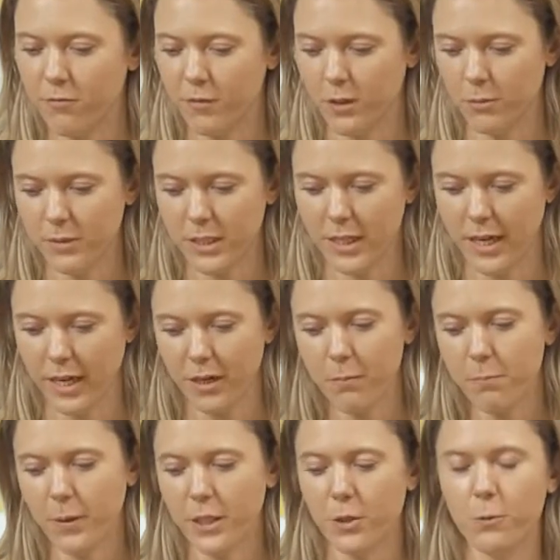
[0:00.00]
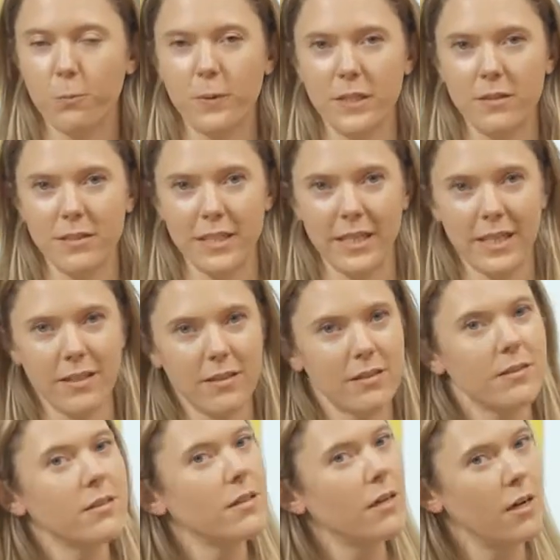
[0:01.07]
envelope today, but you will need
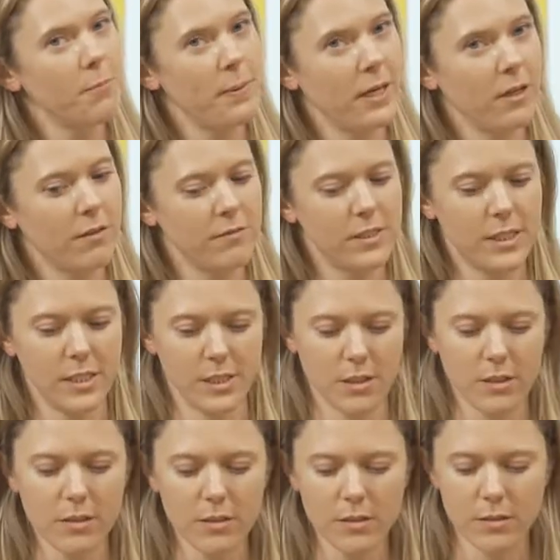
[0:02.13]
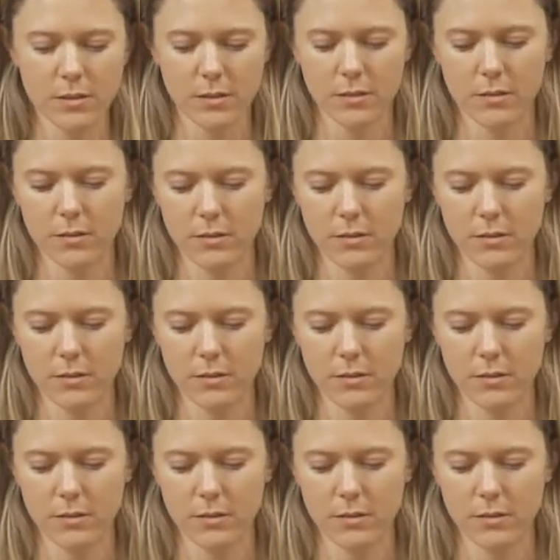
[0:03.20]
a pair of scissors,